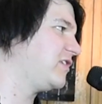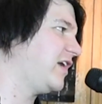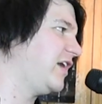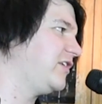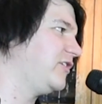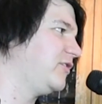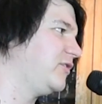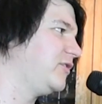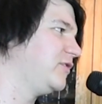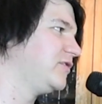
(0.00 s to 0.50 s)
as
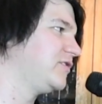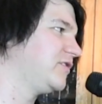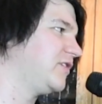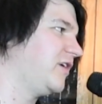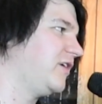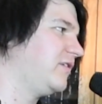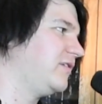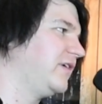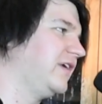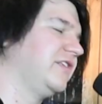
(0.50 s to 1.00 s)
I do.
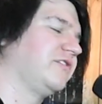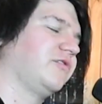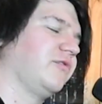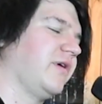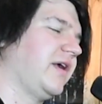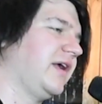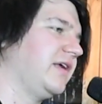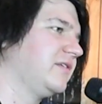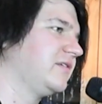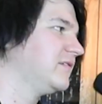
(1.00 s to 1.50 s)
So it's
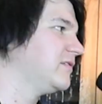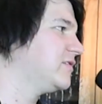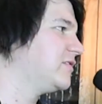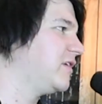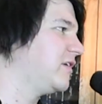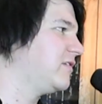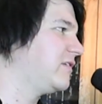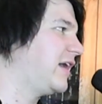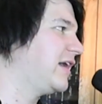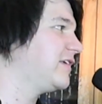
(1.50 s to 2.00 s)
great.
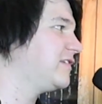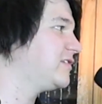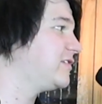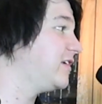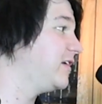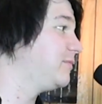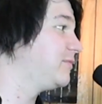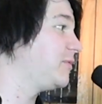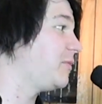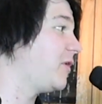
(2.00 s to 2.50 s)
So I get to
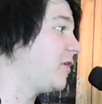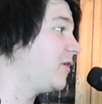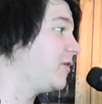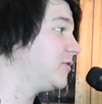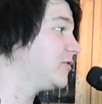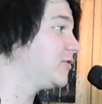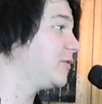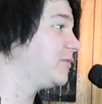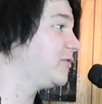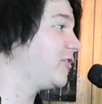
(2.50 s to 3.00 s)
see him
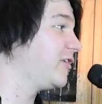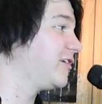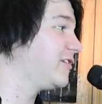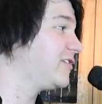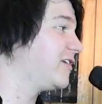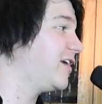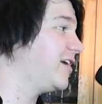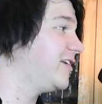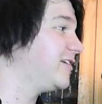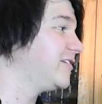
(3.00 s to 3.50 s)
tomorrow. So I'm really
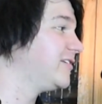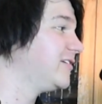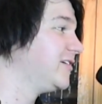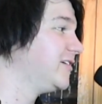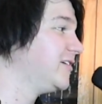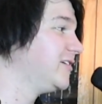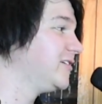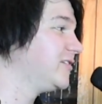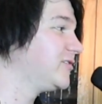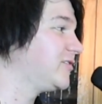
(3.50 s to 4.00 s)
excited.
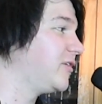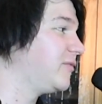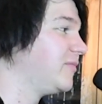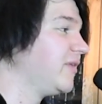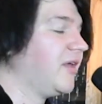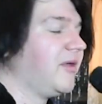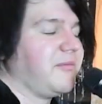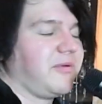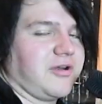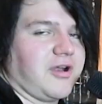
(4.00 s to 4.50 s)
So,
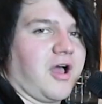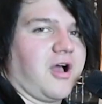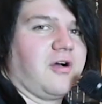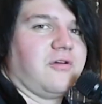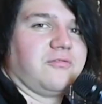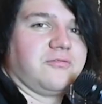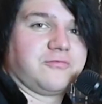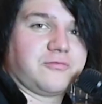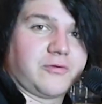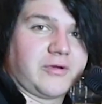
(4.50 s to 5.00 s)
but
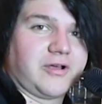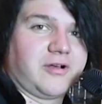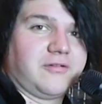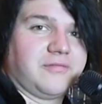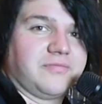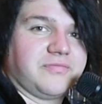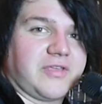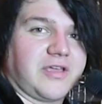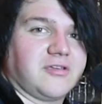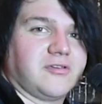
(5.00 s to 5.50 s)
no, for
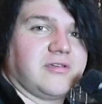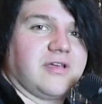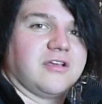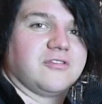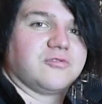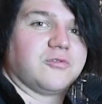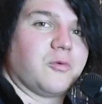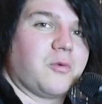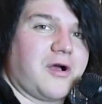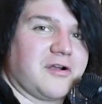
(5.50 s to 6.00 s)
real, thank you
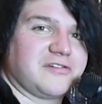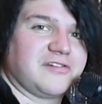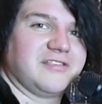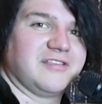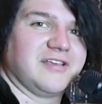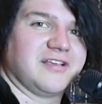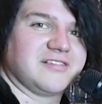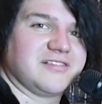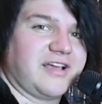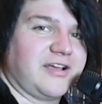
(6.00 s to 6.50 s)
guys for
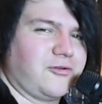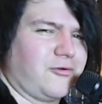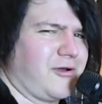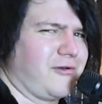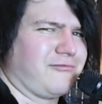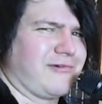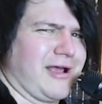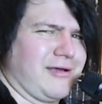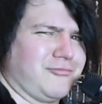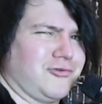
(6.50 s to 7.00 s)
watching this. I know
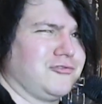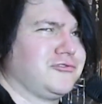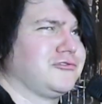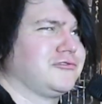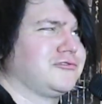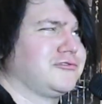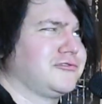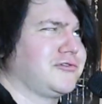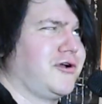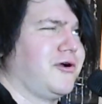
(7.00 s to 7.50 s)
I ramble
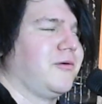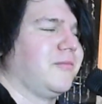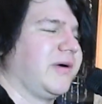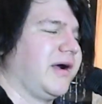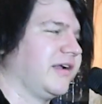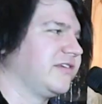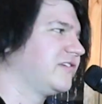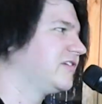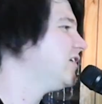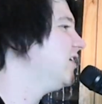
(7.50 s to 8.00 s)
so
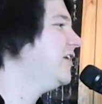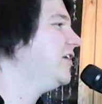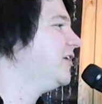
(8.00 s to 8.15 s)
much,